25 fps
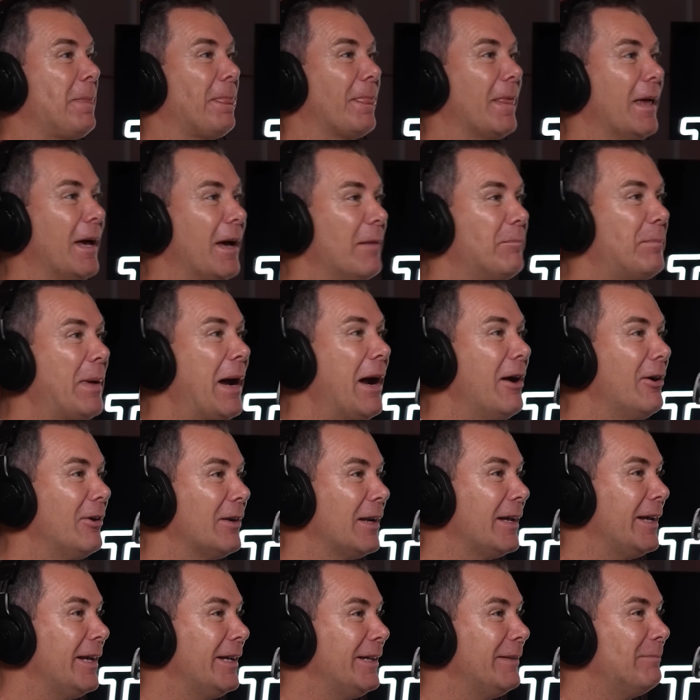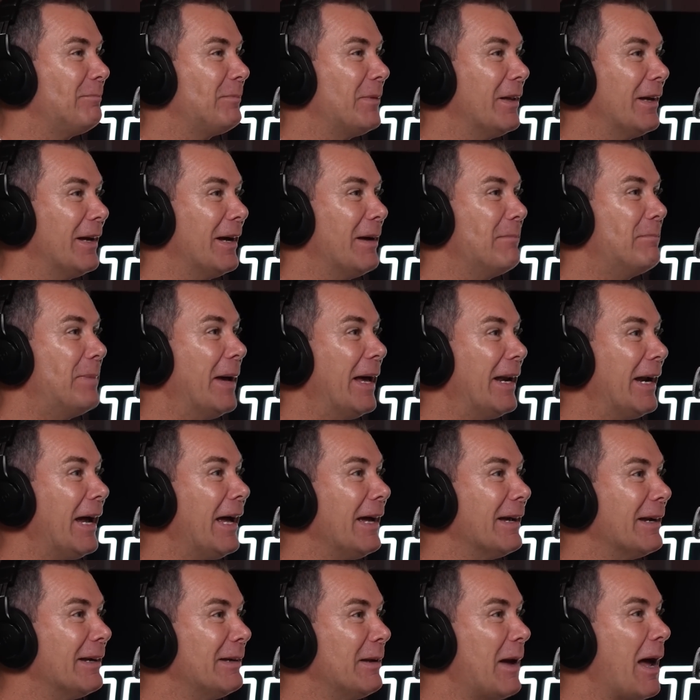apparently better
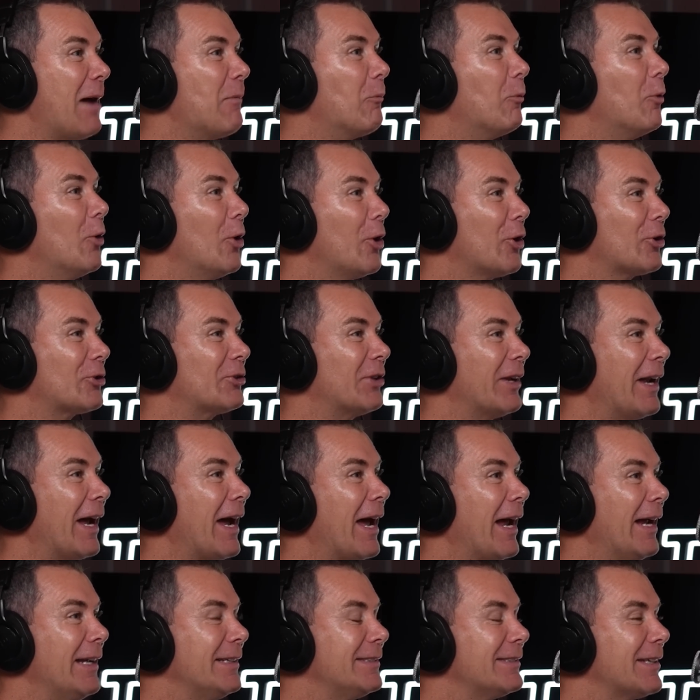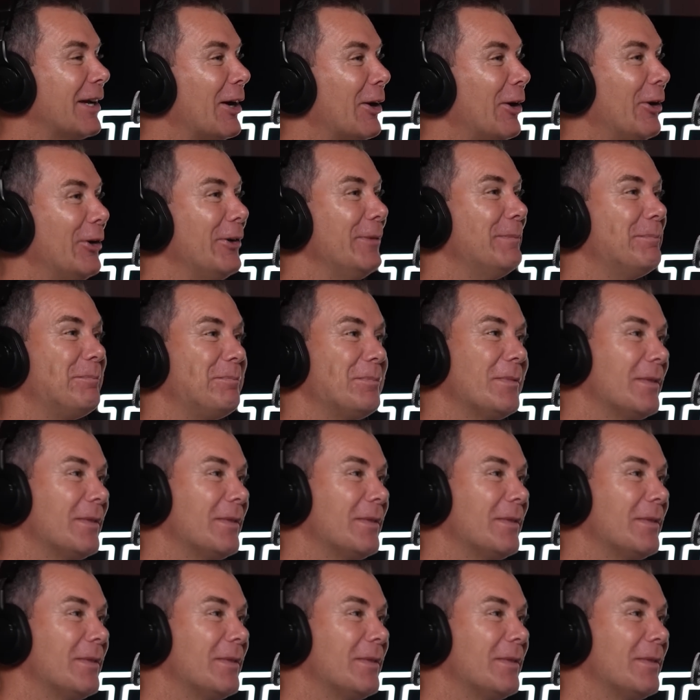and at work today, so